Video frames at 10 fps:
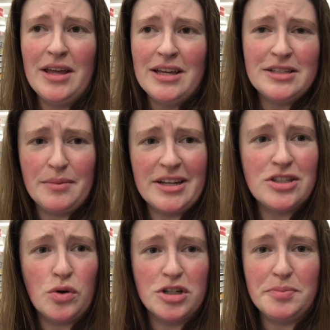some like
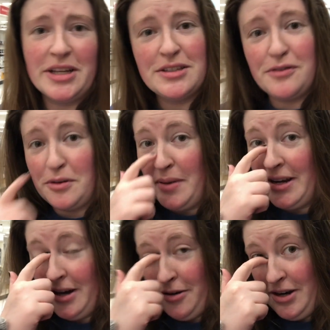storage bins for my
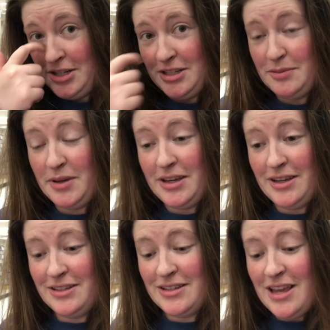decorations
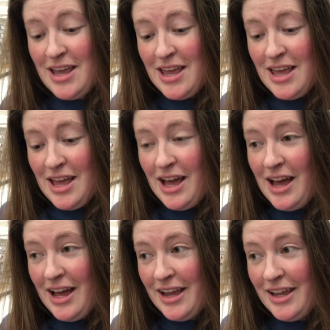because
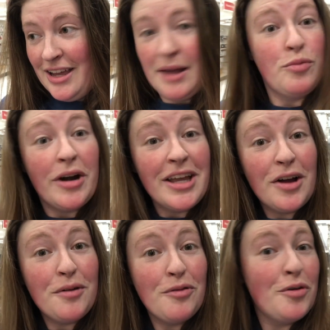I am running
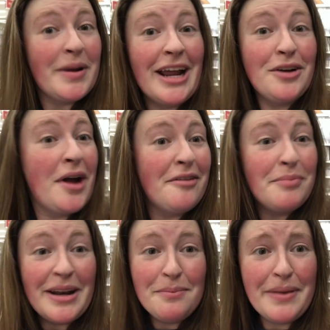out of room and I don't have
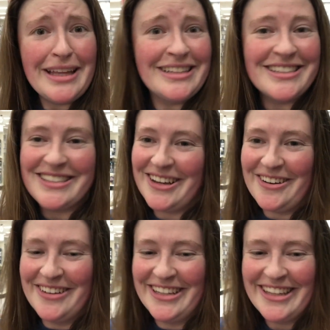many bins,
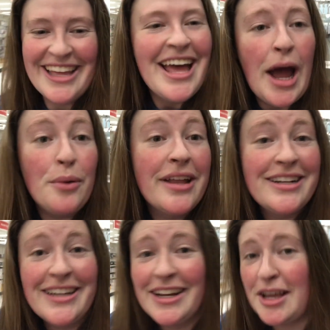so I would like
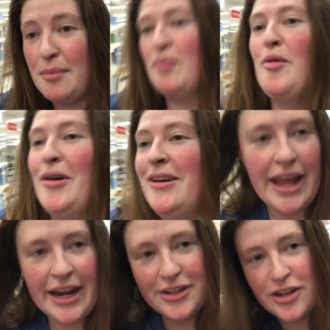to get a couple more.
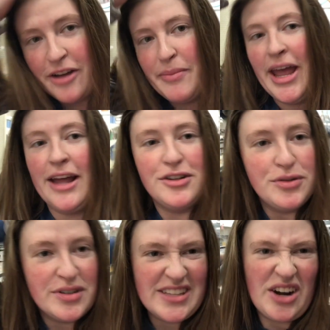And I took off my hat too
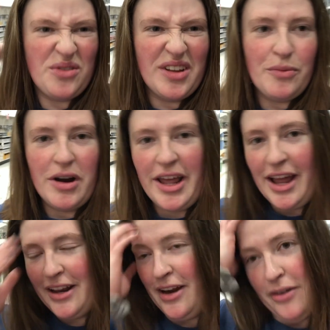because I don't really want
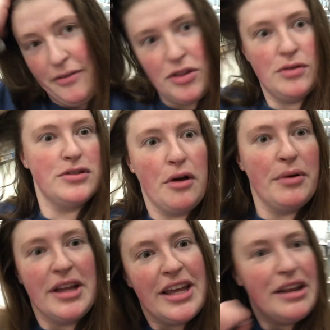hat hair even though it's
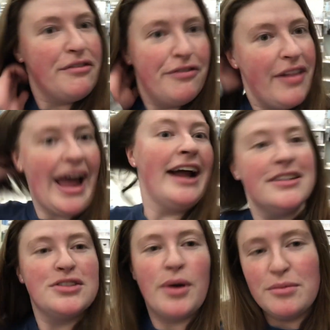already getting flat,
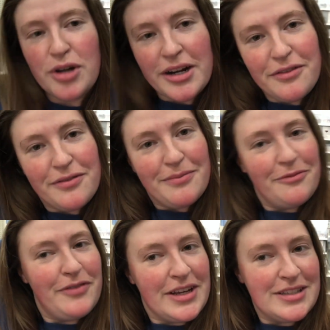so I'm trying to
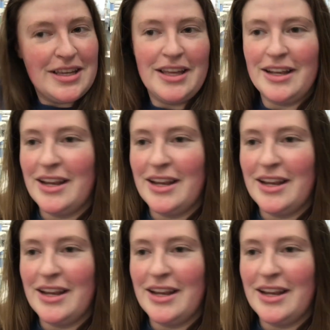fix it.